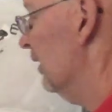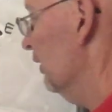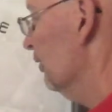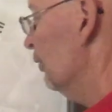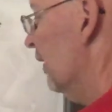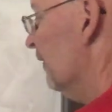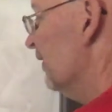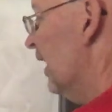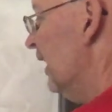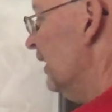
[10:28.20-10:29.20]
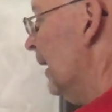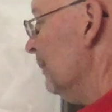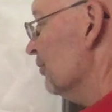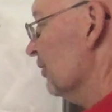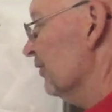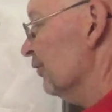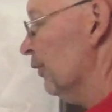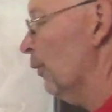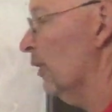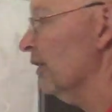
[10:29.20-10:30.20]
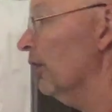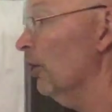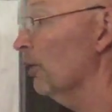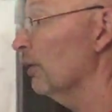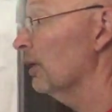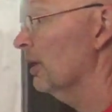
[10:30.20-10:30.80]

here, you have 9 options for where to go.